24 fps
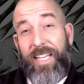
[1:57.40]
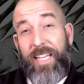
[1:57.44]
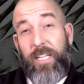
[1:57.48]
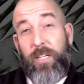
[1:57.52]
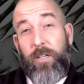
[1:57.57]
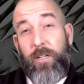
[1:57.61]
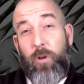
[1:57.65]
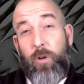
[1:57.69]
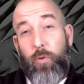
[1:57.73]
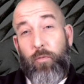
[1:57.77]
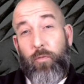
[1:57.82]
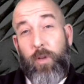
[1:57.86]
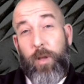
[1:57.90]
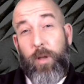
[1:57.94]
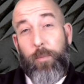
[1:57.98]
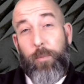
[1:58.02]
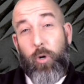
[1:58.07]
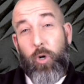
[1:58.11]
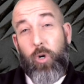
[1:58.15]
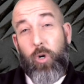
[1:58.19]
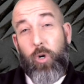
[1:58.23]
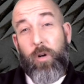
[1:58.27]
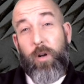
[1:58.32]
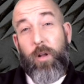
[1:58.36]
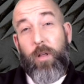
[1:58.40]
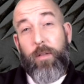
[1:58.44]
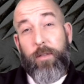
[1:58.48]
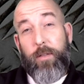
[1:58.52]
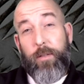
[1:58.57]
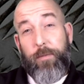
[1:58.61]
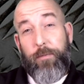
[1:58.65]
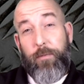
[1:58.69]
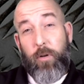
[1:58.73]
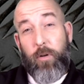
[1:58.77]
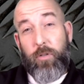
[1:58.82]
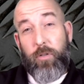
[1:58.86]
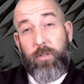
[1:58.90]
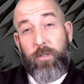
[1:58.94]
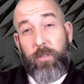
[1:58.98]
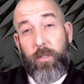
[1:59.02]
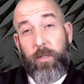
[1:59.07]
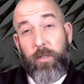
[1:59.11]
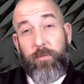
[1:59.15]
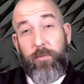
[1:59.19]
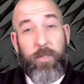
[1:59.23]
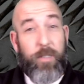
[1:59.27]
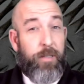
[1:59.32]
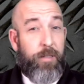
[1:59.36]
end of November, the 1st
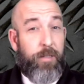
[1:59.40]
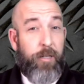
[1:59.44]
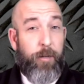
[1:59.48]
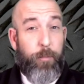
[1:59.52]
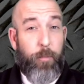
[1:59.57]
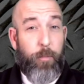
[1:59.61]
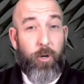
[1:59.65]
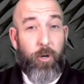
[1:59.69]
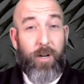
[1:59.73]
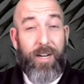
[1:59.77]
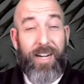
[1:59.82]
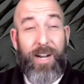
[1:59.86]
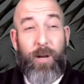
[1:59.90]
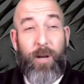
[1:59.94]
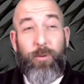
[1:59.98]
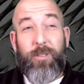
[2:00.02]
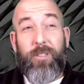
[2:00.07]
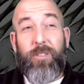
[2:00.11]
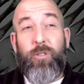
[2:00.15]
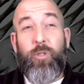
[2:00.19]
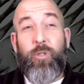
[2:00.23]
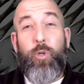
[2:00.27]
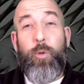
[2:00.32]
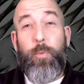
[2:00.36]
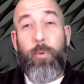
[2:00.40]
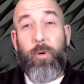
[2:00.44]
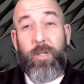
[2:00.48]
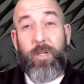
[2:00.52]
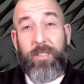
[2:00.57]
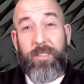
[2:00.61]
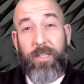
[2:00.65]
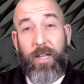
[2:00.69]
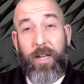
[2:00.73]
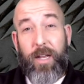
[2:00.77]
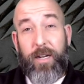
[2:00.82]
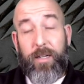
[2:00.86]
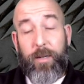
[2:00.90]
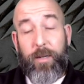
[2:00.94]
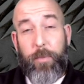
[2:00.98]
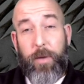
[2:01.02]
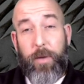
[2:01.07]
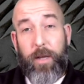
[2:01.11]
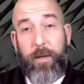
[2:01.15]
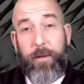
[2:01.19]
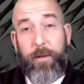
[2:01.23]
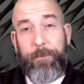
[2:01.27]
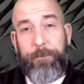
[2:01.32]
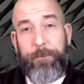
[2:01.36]
of December, and I was super excited about
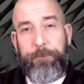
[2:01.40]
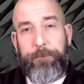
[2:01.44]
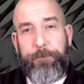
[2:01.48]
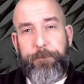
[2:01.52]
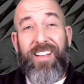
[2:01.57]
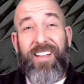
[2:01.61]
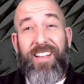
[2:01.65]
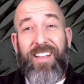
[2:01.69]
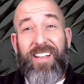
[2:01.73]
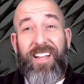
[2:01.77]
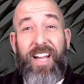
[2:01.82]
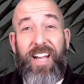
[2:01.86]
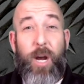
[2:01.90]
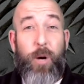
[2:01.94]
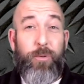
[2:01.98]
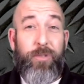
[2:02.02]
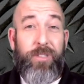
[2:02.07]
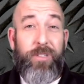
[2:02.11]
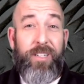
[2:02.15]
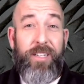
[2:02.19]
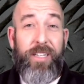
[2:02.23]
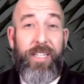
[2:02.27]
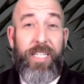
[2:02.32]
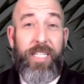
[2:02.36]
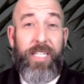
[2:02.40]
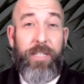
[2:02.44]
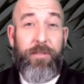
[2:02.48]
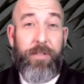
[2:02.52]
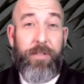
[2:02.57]
it. I was in need of